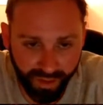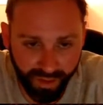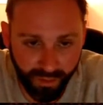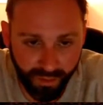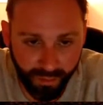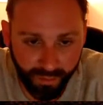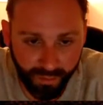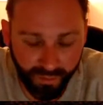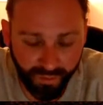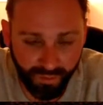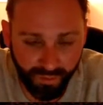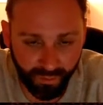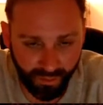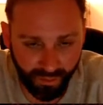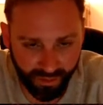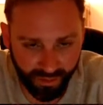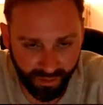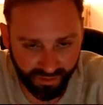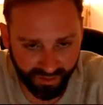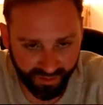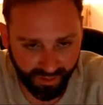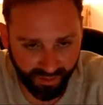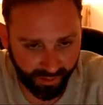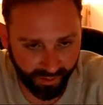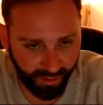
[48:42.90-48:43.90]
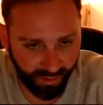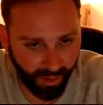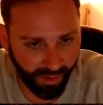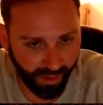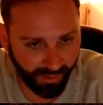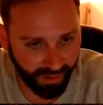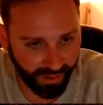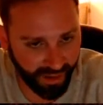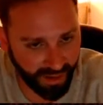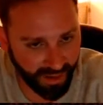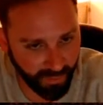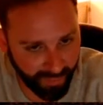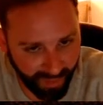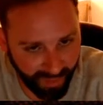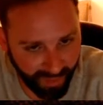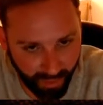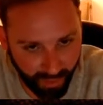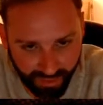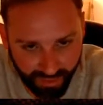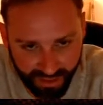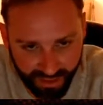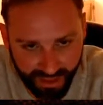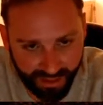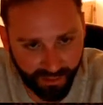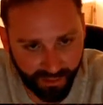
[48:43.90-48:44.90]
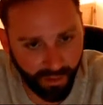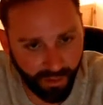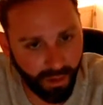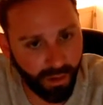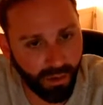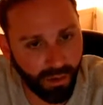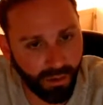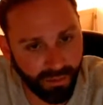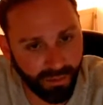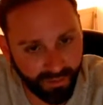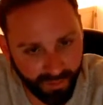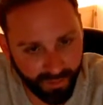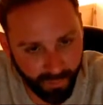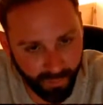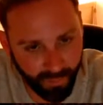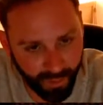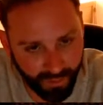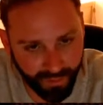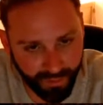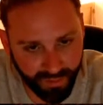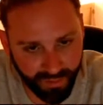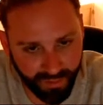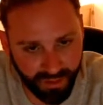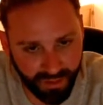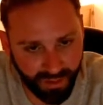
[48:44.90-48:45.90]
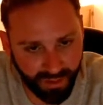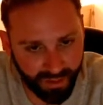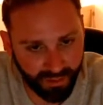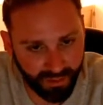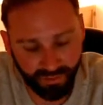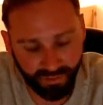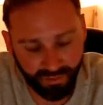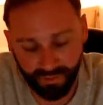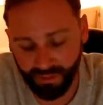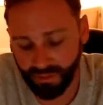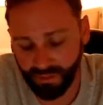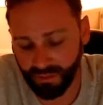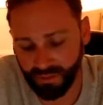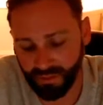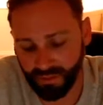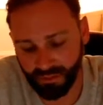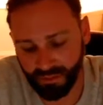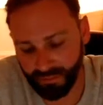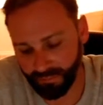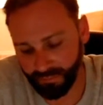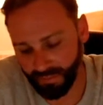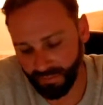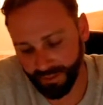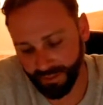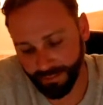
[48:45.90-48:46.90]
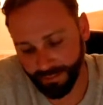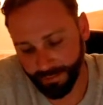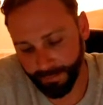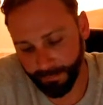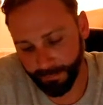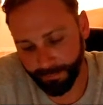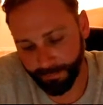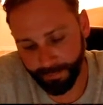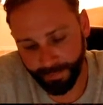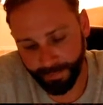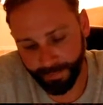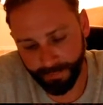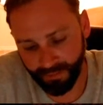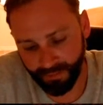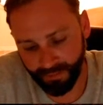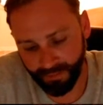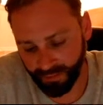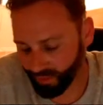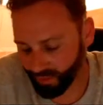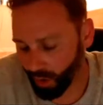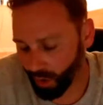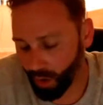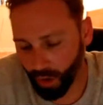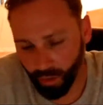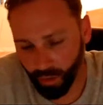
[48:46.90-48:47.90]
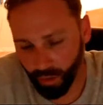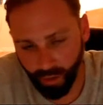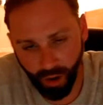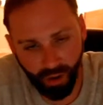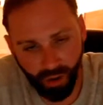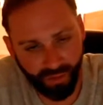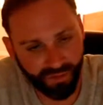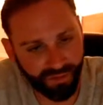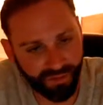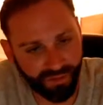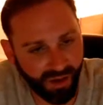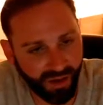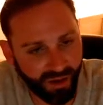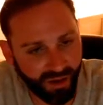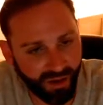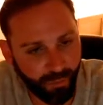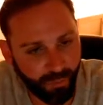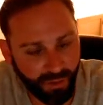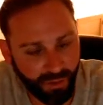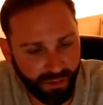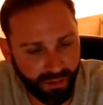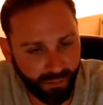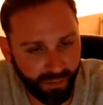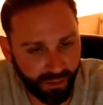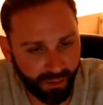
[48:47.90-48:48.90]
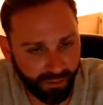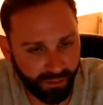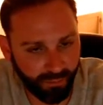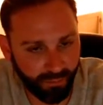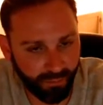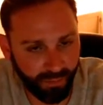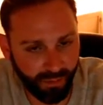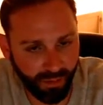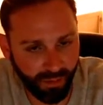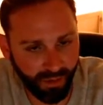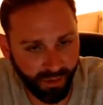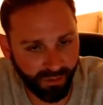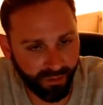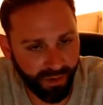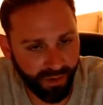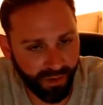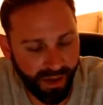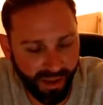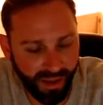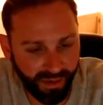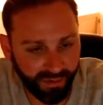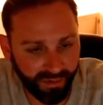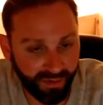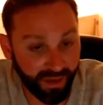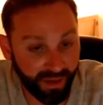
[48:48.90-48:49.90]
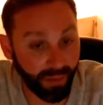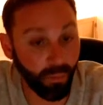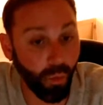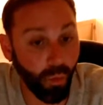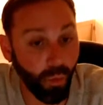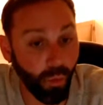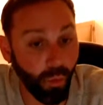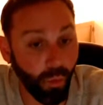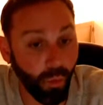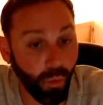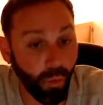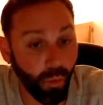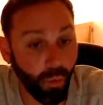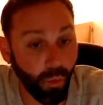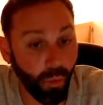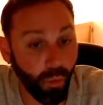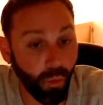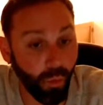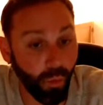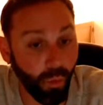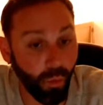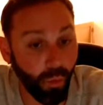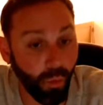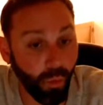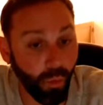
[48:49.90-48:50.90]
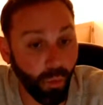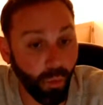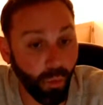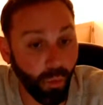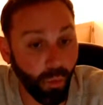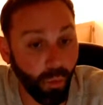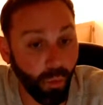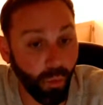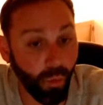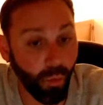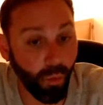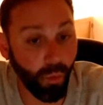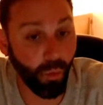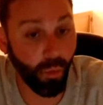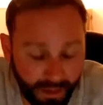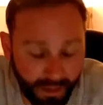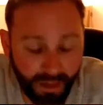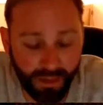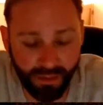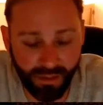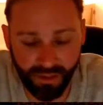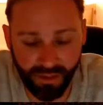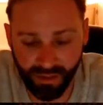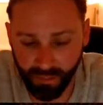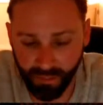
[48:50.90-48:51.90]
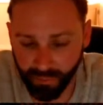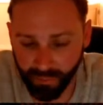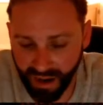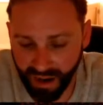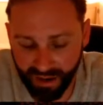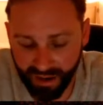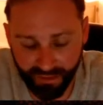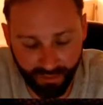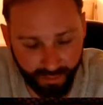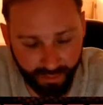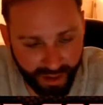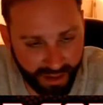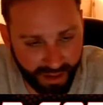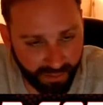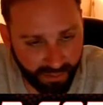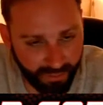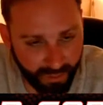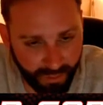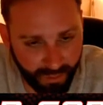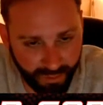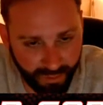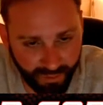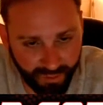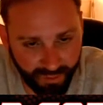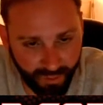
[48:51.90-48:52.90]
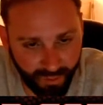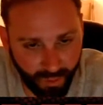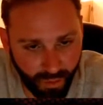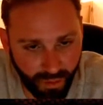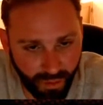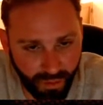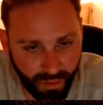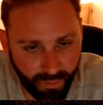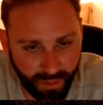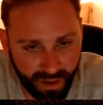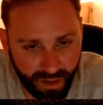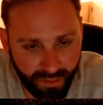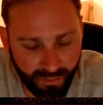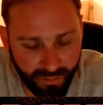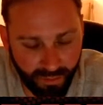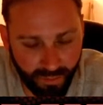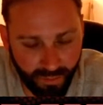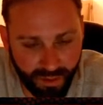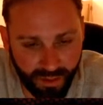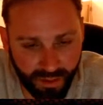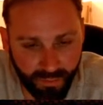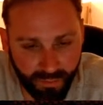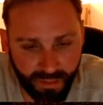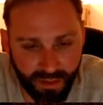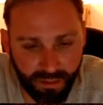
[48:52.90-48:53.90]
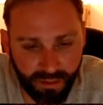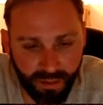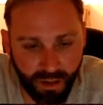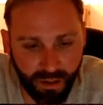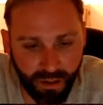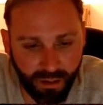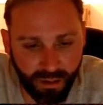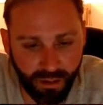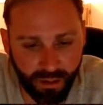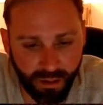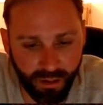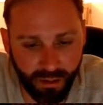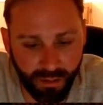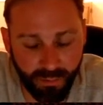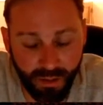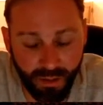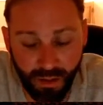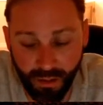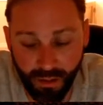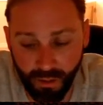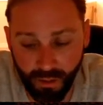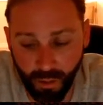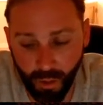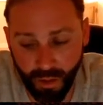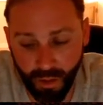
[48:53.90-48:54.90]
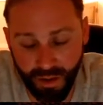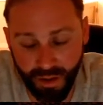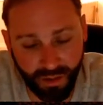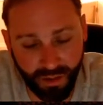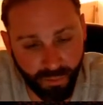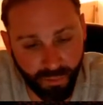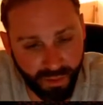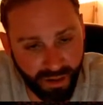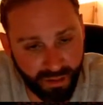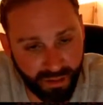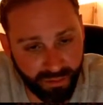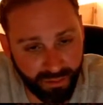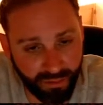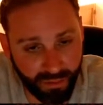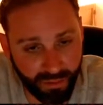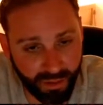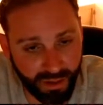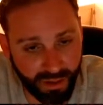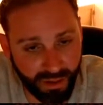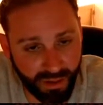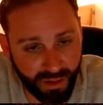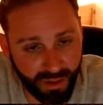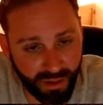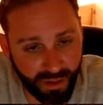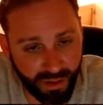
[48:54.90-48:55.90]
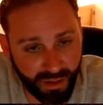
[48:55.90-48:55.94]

belts. It's got an online belt catalog and some other things. Mm-hmm. Just all the stuff we addressed and there. You can buy direct through the store, right through mechman.com, or you can buy through